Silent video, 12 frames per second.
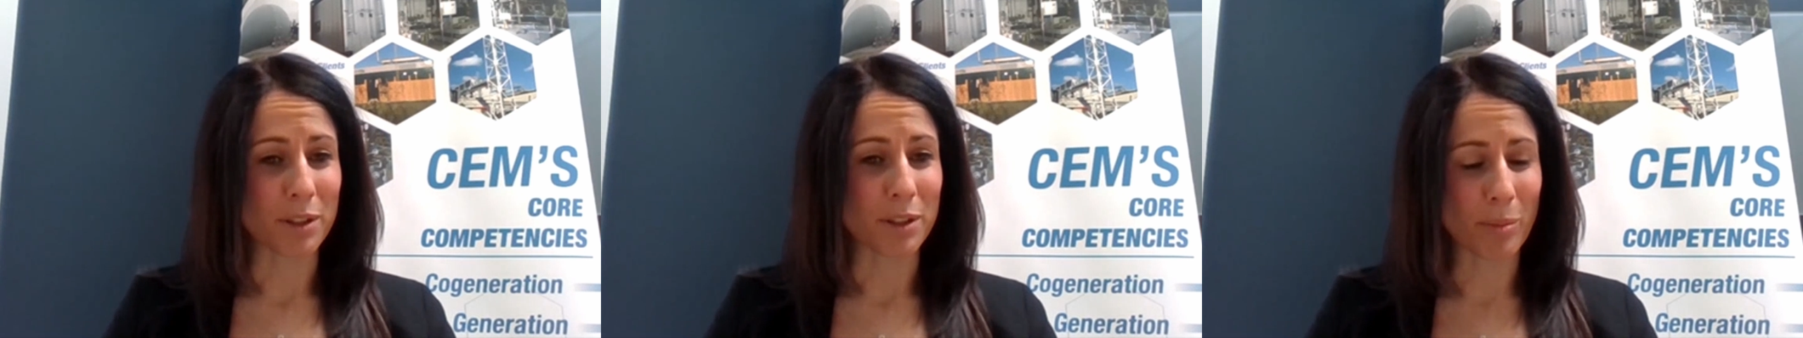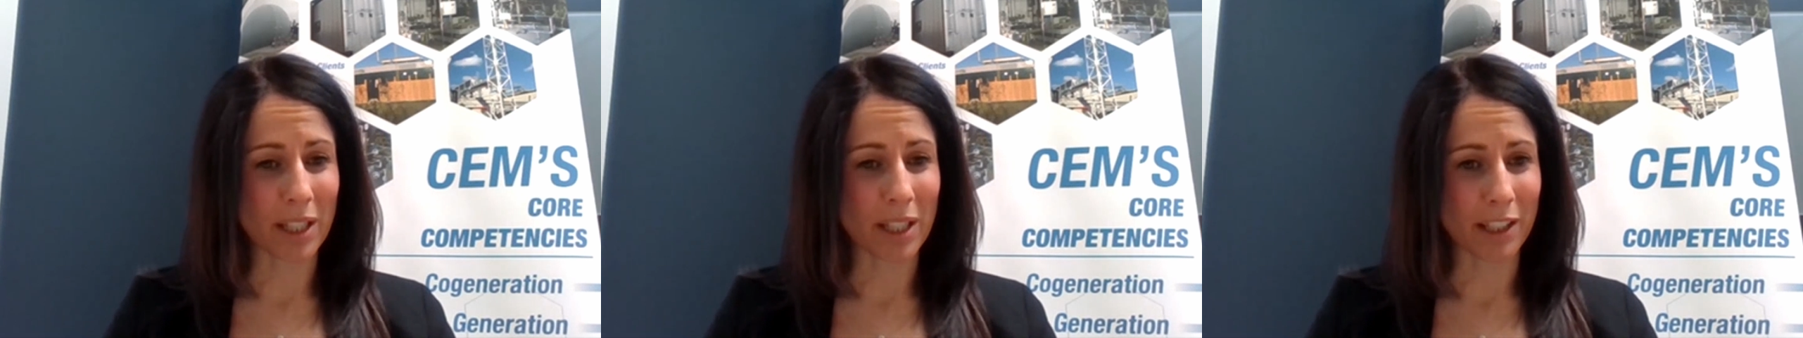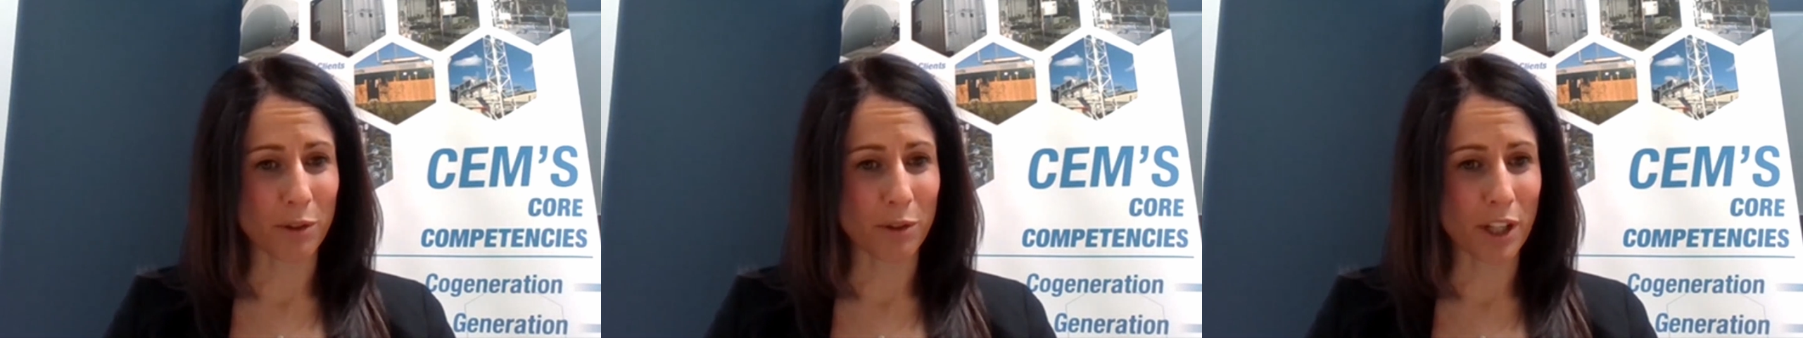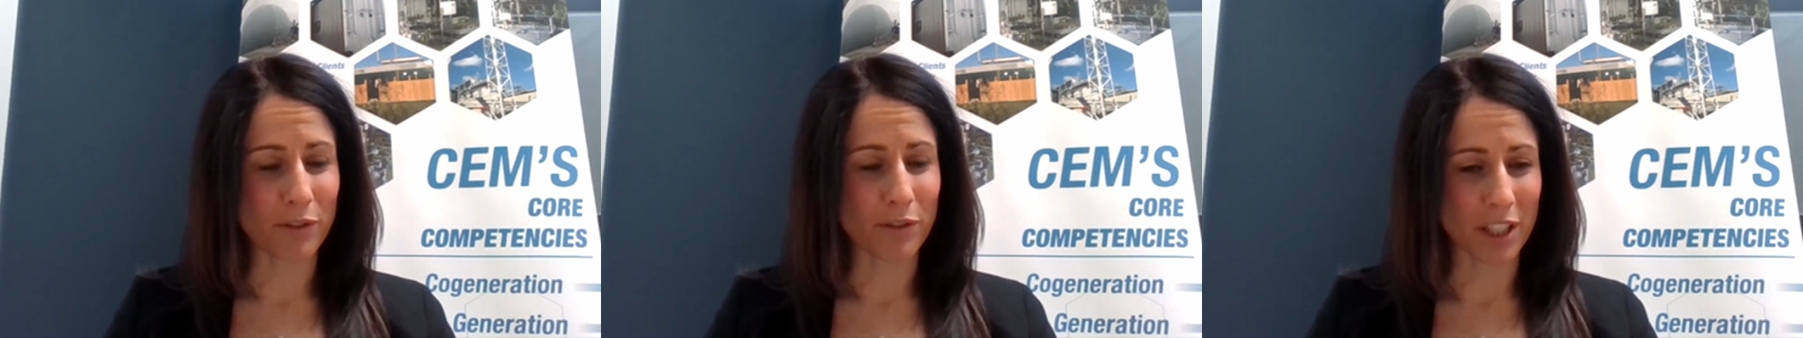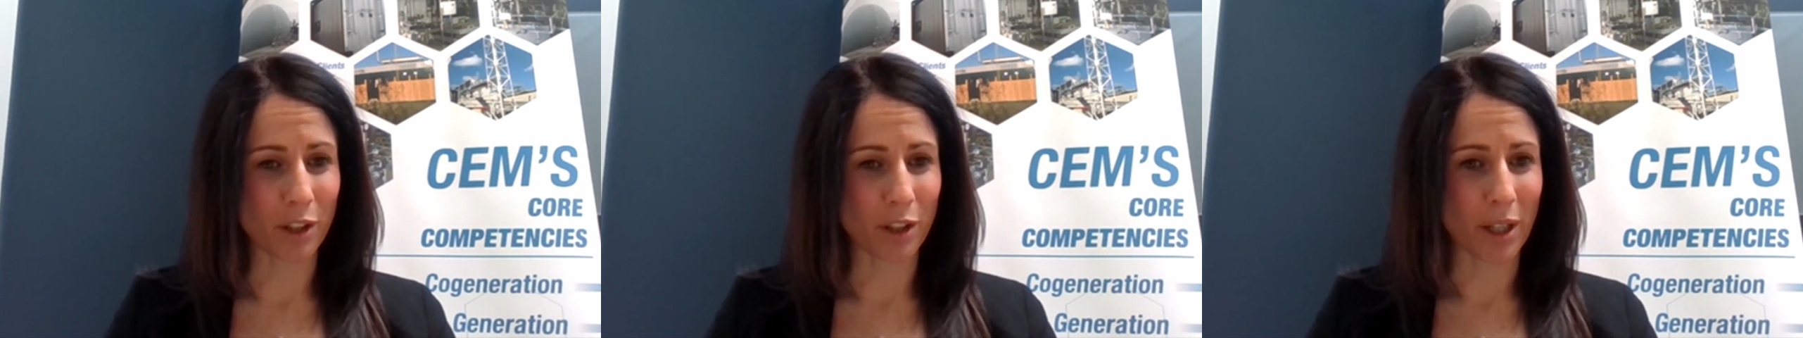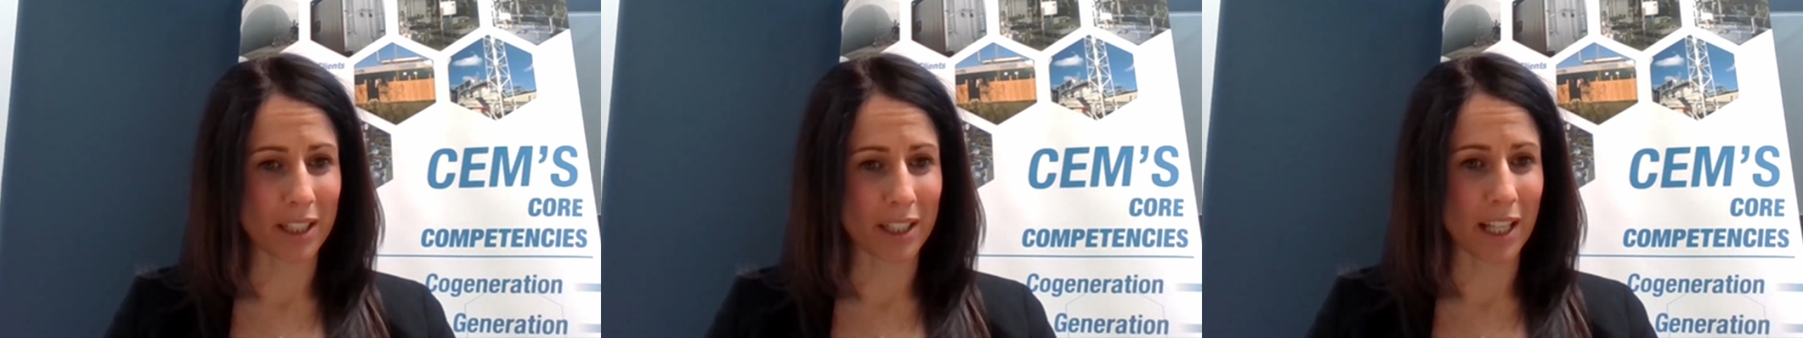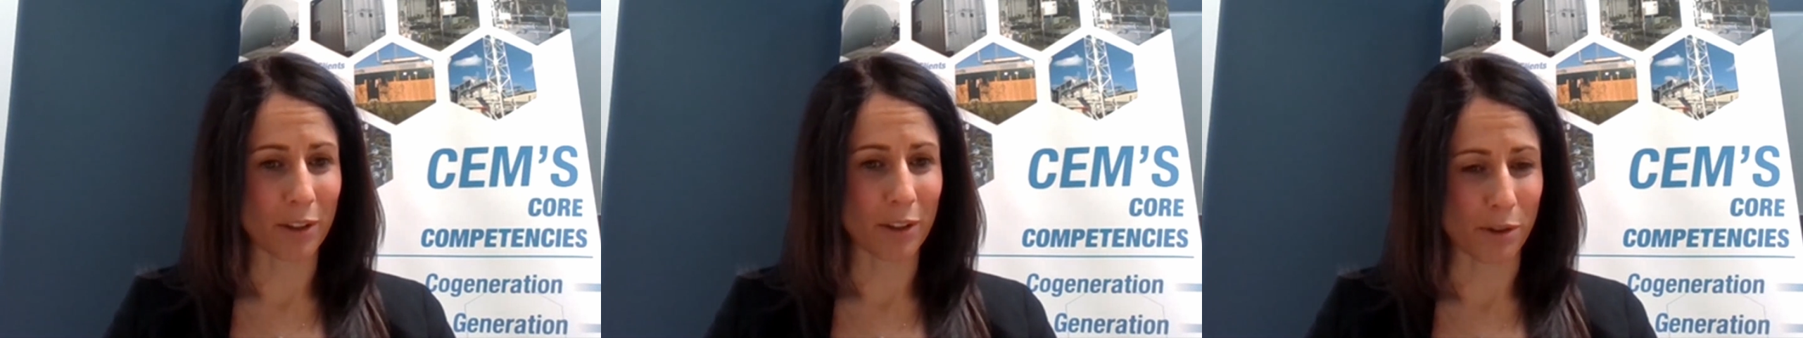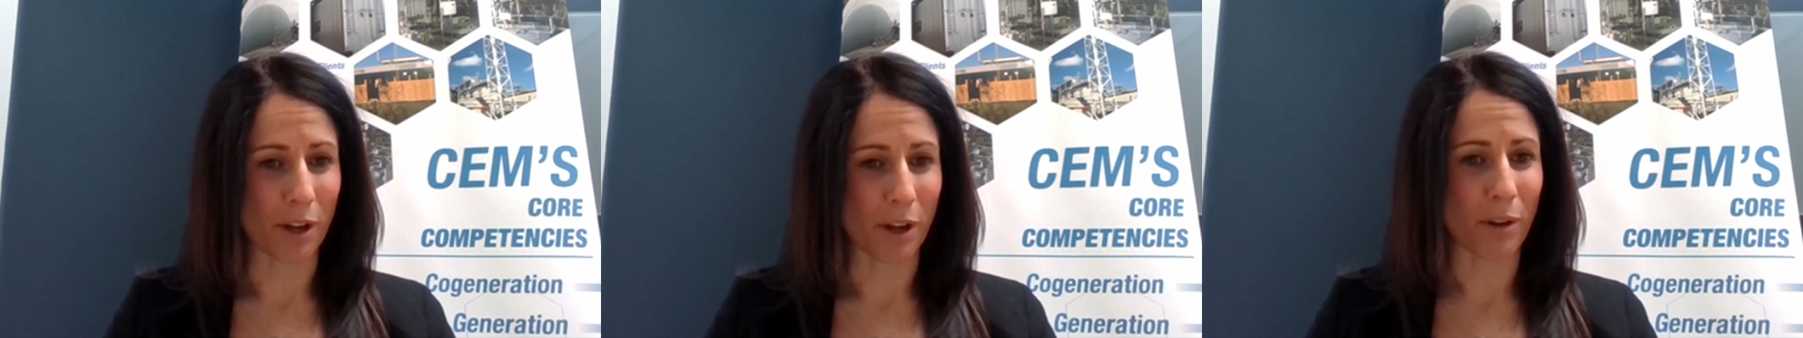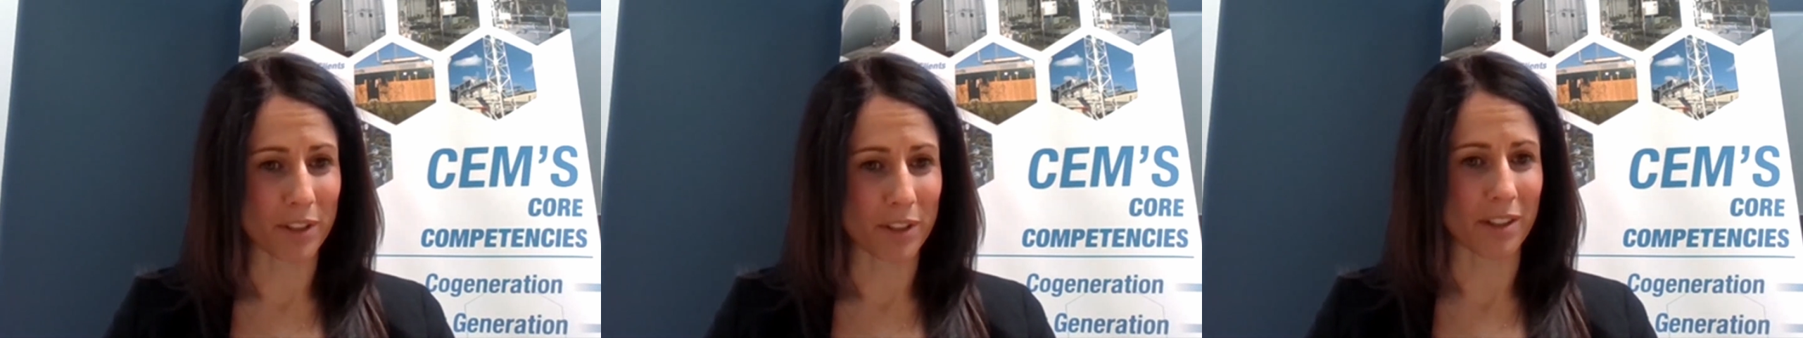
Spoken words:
someone like yourselves integrating that yourselves